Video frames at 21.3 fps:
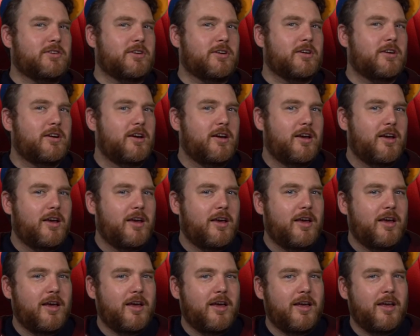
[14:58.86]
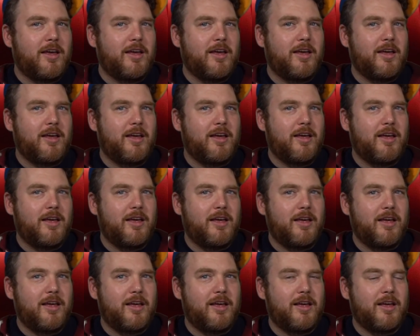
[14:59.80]

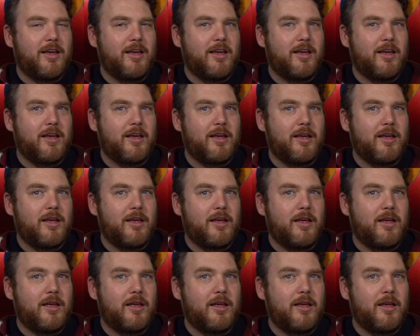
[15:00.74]
This person isn't speaking.